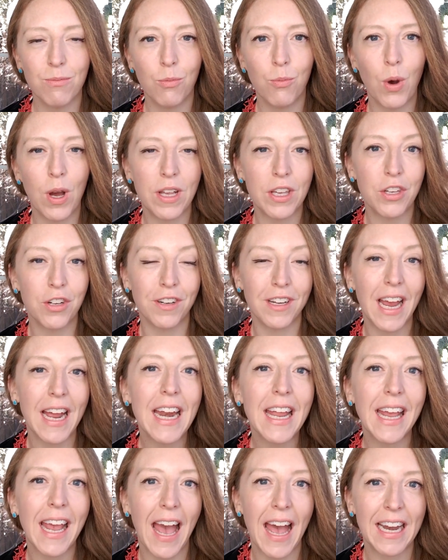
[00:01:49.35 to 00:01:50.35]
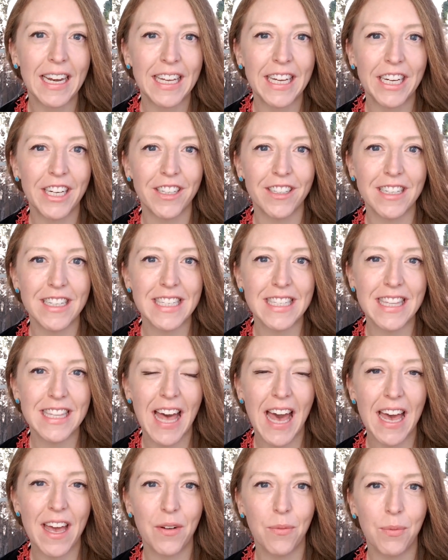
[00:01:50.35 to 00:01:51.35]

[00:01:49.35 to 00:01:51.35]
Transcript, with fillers: what you're getting at here is that